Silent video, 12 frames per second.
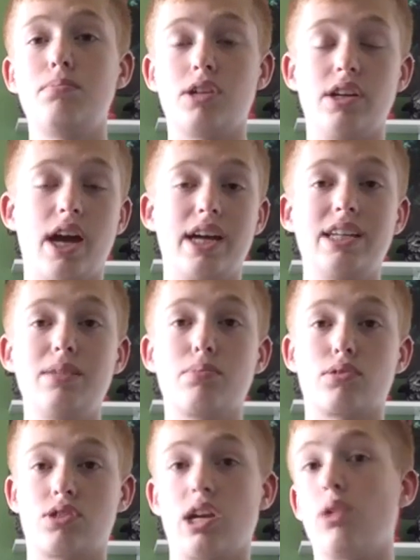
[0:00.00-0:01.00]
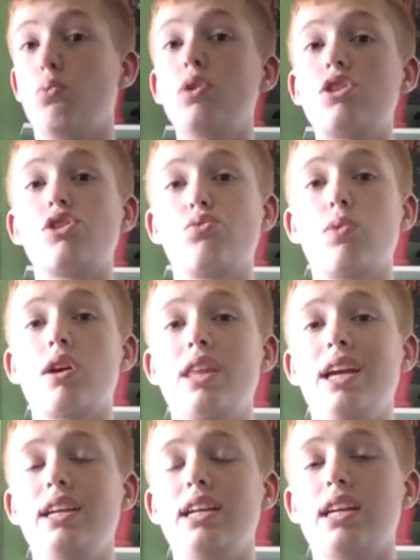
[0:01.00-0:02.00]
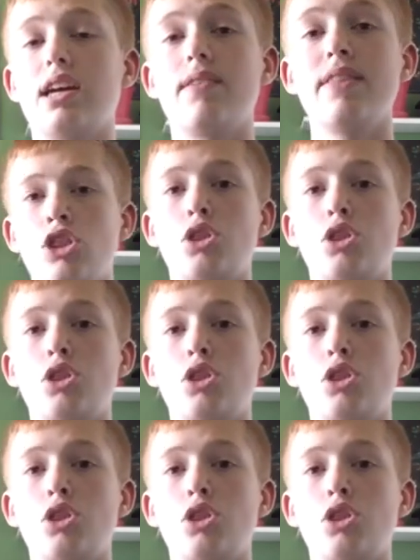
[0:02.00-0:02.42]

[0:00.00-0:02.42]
to 90%, which is where they need it.